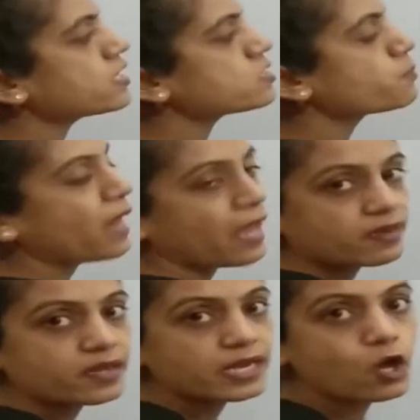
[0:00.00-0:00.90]
is
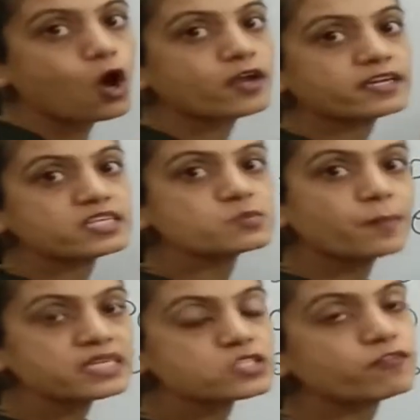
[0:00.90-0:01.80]
blended or it is
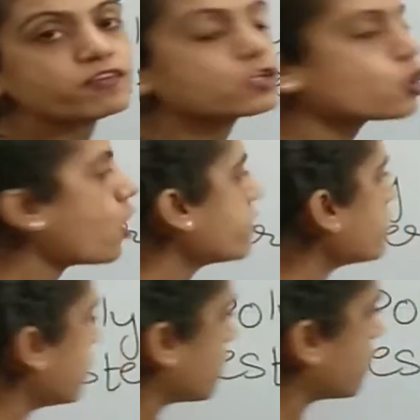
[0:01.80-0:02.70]
mixed with
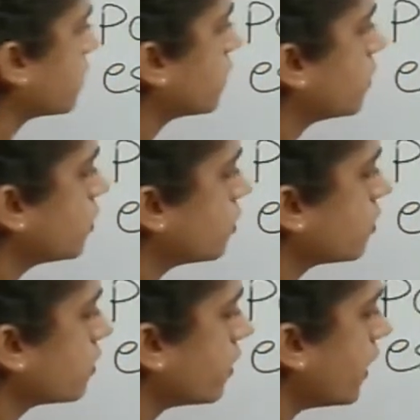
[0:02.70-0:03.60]
cotton,
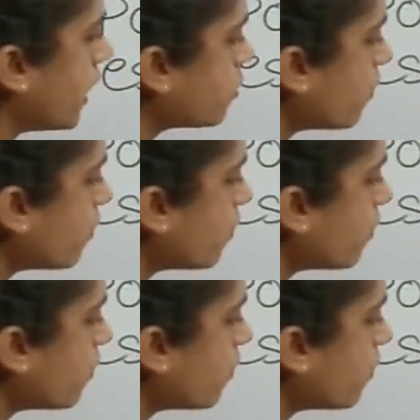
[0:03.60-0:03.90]
it